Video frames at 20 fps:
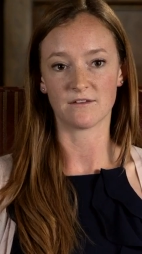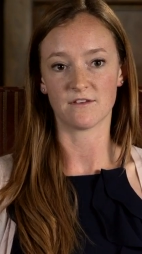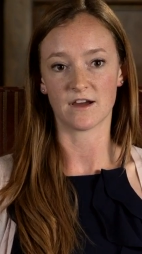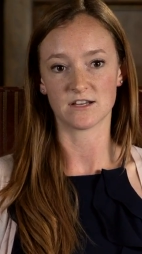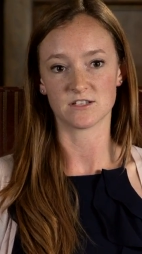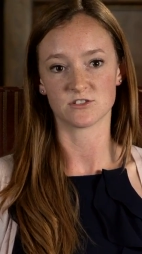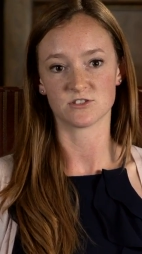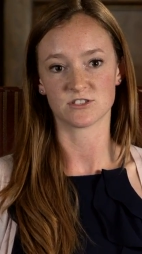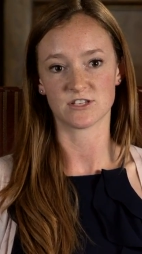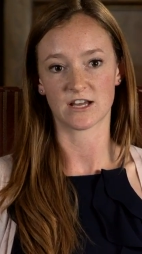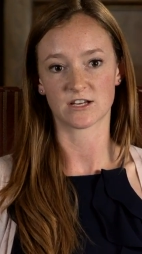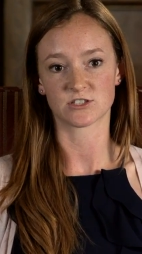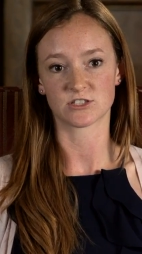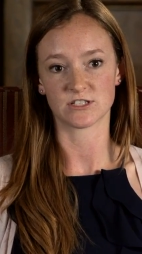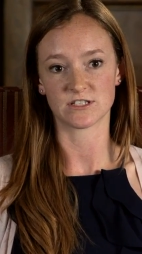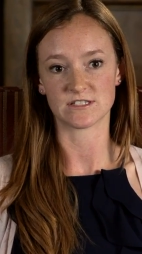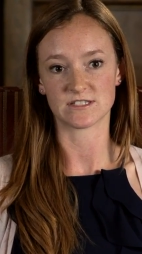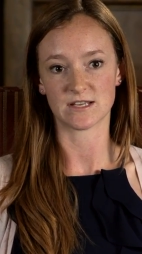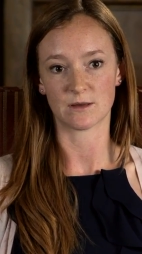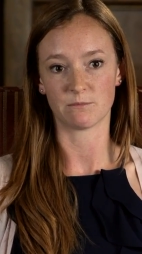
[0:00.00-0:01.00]
My advisor's
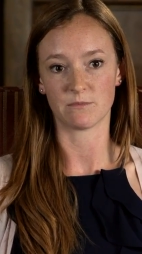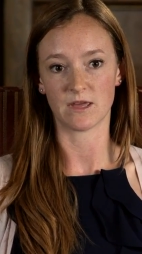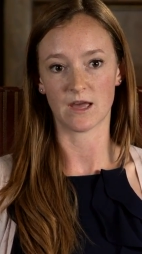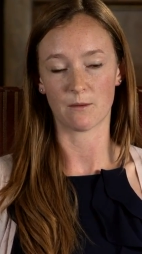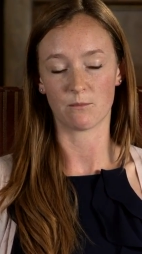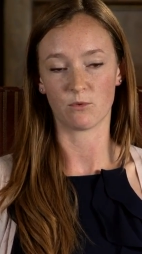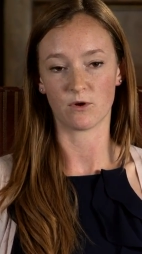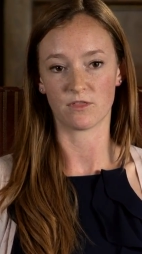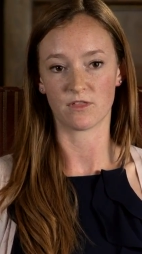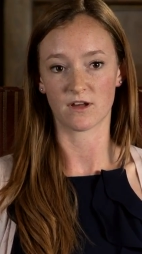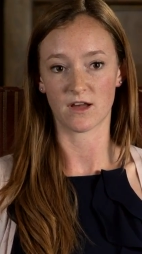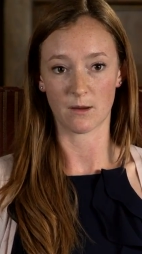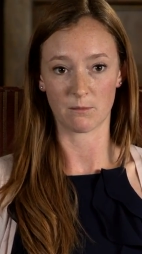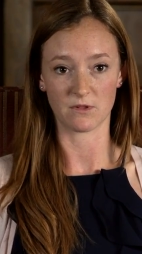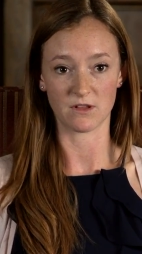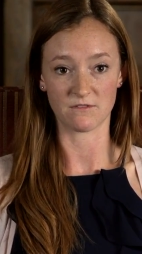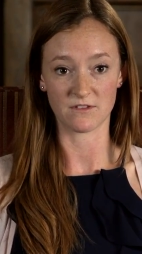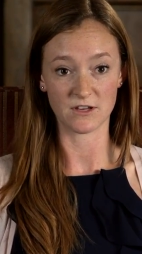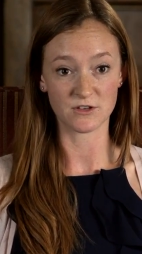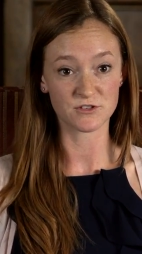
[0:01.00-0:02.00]
actually set me up with a
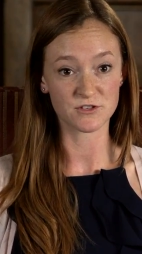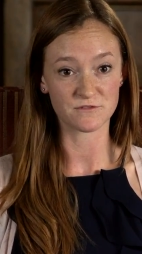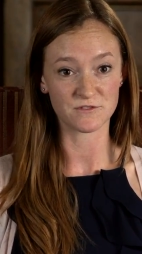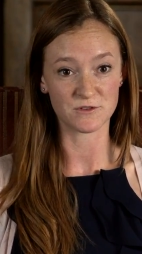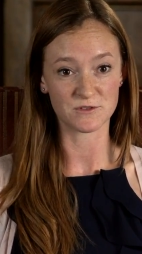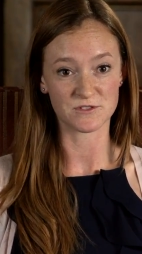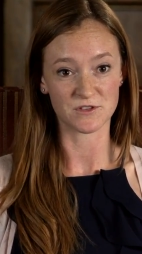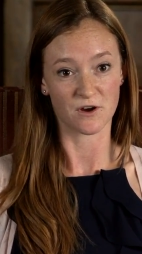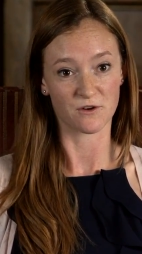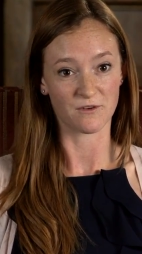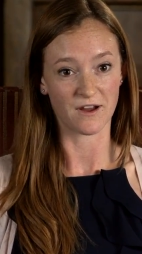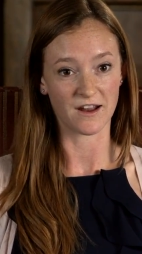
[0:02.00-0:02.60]
couple of interviews